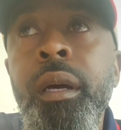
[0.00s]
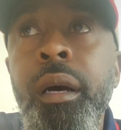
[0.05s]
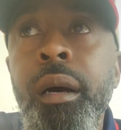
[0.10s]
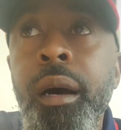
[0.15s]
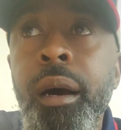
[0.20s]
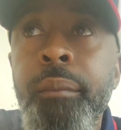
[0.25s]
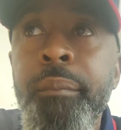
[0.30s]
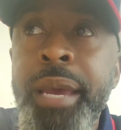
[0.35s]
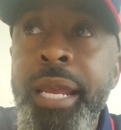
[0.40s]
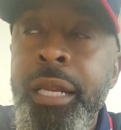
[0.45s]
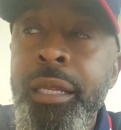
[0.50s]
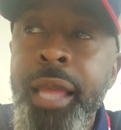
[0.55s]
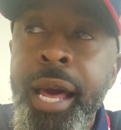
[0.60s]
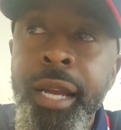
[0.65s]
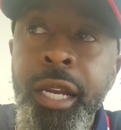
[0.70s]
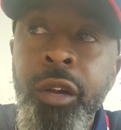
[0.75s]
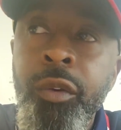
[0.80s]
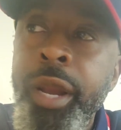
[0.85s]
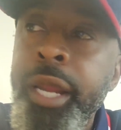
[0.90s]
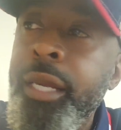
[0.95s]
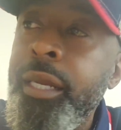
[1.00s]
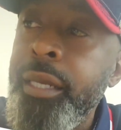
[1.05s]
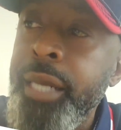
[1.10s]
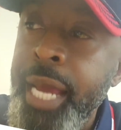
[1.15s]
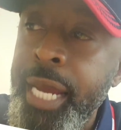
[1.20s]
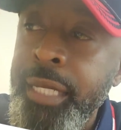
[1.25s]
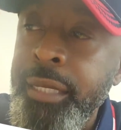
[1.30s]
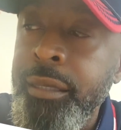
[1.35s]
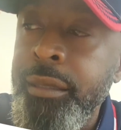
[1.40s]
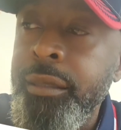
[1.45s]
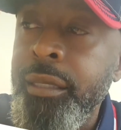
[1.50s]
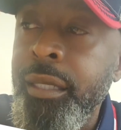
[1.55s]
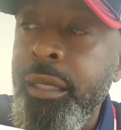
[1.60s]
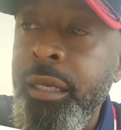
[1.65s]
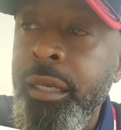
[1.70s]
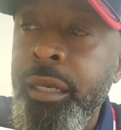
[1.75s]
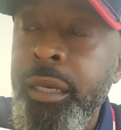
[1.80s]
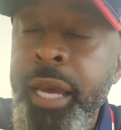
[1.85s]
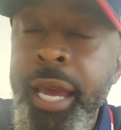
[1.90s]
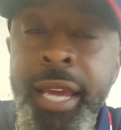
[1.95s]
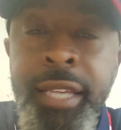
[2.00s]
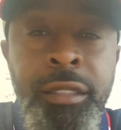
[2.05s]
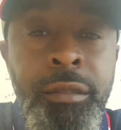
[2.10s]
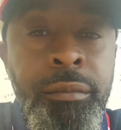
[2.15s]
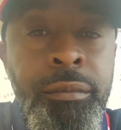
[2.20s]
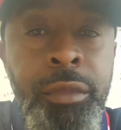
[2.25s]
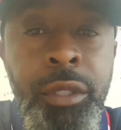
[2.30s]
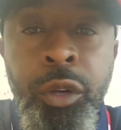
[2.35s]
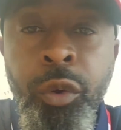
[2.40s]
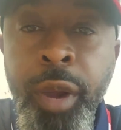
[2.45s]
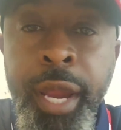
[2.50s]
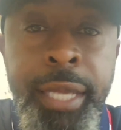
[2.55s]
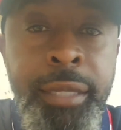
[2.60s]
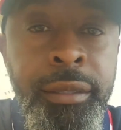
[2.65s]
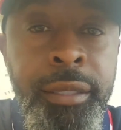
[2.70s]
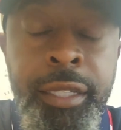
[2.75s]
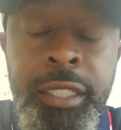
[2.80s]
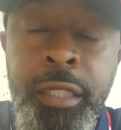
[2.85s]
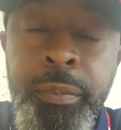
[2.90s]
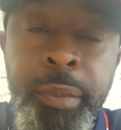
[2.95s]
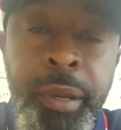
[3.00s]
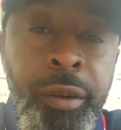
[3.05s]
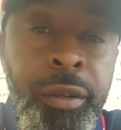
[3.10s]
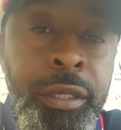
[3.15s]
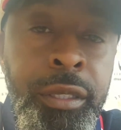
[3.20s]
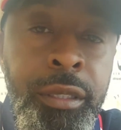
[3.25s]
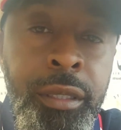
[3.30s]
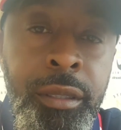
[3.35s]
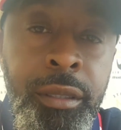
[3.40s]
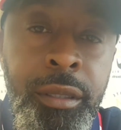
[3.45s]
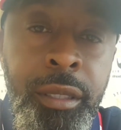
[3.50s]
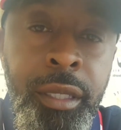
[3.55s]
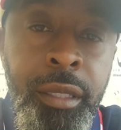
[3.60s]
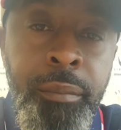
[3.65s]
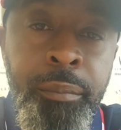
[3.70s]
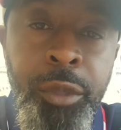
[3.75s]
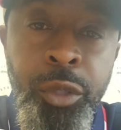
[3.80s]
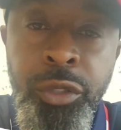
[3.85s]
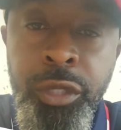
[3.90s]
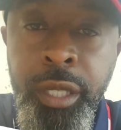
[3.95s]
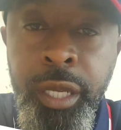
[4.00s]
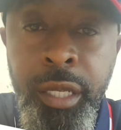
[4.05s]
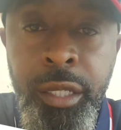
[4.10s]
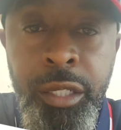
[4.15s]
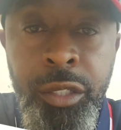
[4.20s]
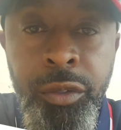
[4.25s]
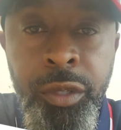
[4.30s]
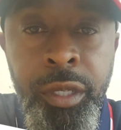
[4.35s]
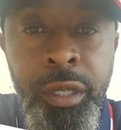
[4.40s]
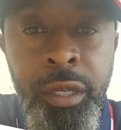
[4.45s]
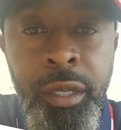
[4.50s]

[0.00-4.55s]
Uh, made a lot of great connections and uh, had some crazy experiences in the music industry.